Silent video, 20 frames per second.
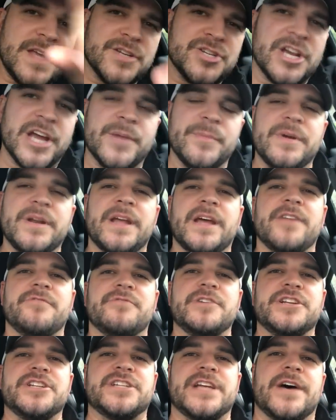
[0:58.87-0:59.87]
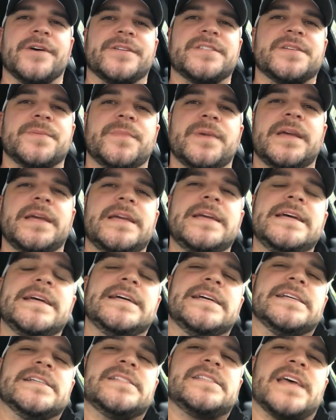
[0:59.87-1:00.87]
Gentleman had reached out to me
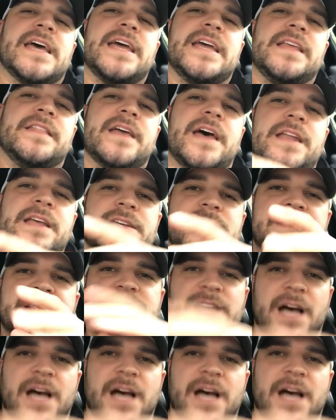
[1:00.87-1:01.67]
saying that his